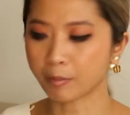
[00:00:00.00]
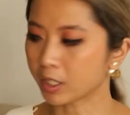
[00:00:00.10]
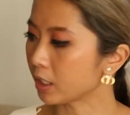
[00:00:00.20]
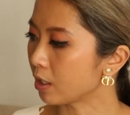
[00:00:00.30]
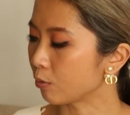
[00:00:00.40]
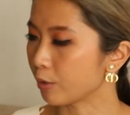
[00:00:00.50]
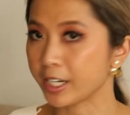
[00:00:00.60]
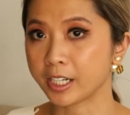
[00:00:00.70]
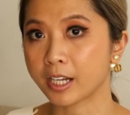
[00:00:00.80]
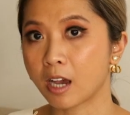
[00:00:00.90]
I'm gonna
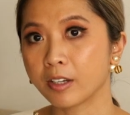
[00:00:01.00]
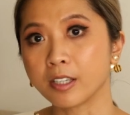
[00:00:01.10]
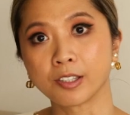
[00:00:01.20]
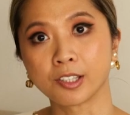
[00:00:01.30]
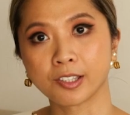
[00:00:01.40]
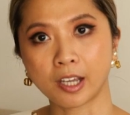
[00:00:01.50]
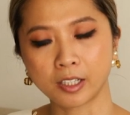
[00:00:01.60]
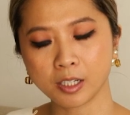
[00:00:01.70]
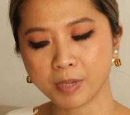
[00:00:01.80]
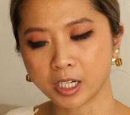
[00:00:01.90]
read it out in
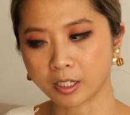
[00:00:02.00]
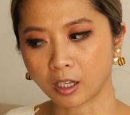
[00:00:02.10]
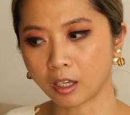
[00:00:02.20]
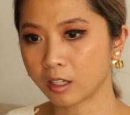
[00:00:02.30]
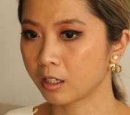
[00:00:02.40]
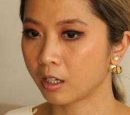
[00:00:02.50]
centimeter,